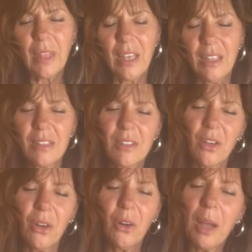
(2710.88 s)
And so
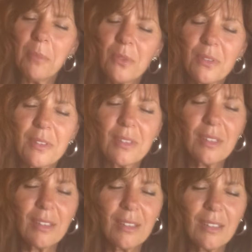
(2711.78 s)
I just
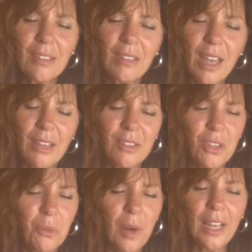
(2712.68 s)
ask
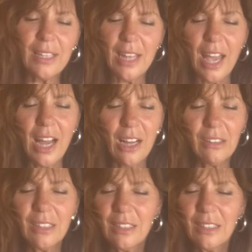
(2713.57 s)
you right now,